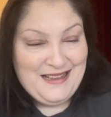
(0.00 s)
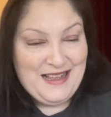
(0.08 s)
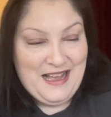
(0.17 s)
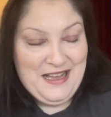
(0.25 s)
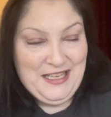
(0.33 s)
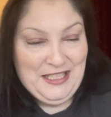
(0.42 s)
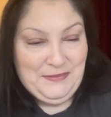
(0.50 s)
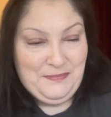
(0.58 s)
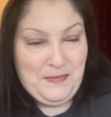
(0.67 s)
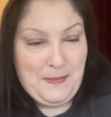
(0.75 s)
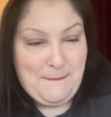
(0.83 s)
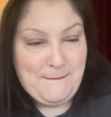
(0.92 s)

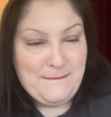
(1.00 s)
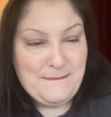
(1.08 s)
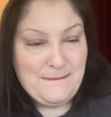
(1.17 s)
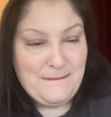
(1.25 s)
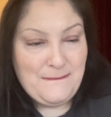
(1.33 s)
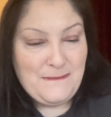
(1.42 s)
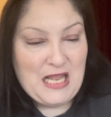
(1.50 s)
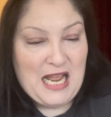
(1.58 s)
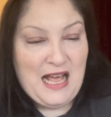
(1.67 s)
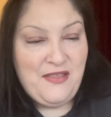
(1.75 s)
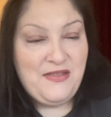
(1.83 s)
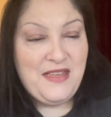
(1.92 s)

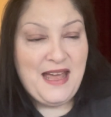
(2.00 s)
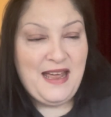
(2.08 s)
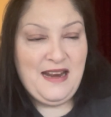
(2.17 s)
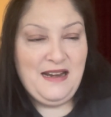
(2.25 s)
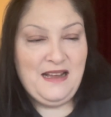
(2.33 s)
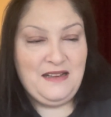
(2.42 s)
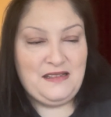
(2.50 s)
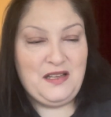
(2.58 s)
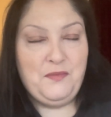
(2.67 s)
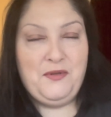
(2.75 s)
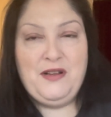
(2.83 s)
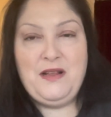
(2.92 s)
And then at
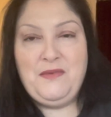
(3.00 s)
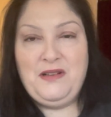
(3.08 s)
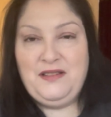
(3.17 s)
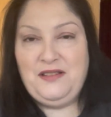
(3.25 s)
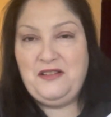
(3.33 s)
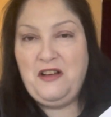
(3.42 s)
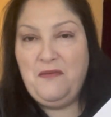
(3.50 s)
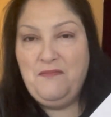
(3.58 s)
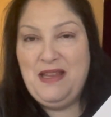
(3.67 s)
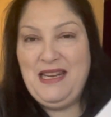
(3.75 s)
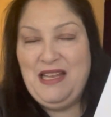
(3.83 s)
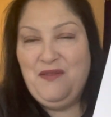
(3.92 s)
some point I'm going to start Mini